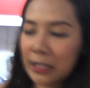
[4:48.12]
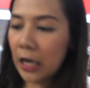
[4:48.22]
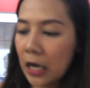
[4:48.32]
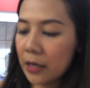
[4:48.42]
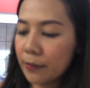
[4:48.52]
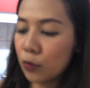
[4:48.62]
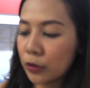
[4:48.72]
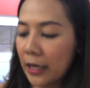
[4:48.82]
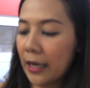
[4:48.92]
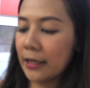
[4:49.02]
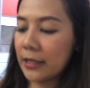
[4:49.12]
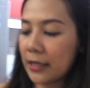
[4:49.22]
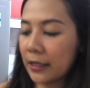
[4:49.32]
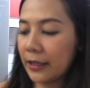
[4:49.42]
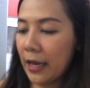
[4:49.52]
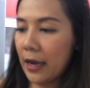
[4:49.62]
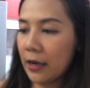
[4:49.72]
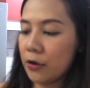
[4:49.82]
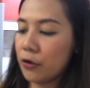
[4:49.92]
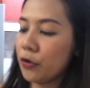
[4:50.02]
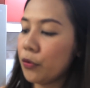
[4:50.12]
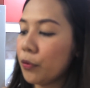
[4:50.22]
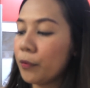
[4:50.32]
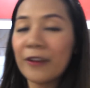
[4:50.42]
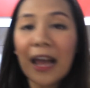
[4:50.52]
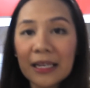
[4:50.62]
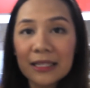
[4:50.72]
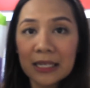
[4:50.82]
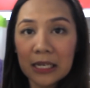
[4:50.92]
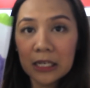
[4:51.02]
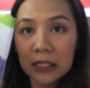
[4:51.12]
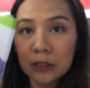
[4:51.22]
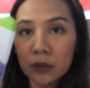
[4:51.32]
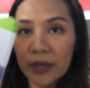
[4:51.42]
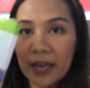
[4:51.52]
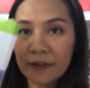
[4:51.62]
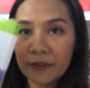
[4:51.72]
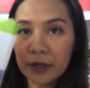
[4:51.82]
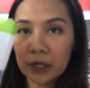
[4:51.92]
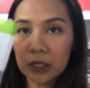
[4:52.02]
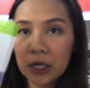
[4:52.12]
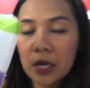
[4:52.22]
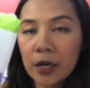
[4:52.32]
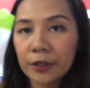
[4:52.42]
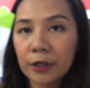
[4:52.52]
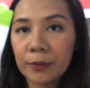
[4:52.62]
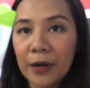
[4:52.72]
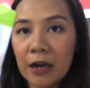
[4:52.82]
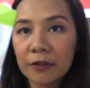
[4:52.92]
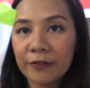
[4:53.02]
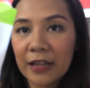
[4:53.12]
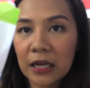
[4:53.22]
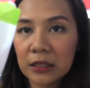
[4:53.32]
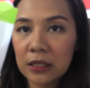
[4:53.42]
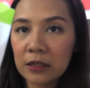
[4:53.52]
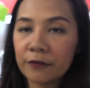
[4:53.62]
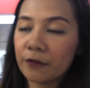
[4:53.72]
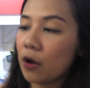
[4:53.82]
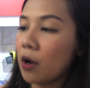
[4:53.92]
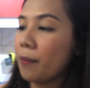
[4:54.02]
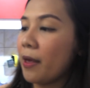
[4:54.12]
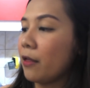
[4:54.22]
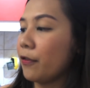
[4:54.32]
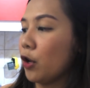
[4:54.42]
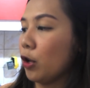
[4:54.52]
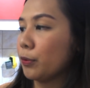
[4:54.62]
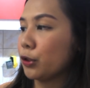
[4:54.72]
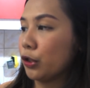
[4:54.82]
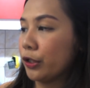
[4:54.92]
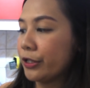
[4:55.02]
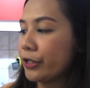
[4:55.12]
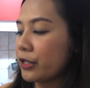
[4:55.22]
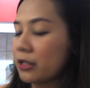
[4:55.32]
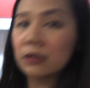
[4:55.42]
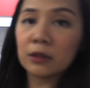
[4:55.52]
na nakalimutan. Idagdag. Yun yung flaxseed. So, I have here the brown flax seeds from Healthy Options. This is